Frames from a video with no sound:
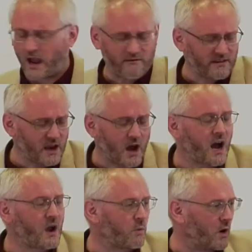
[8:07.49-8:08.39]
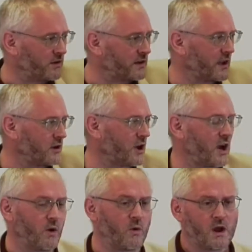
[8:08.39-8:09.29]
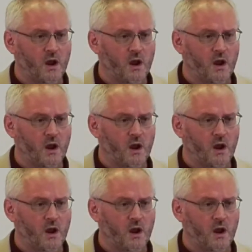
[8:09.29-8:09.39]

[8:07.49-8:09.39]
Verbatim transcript: everything I want can go.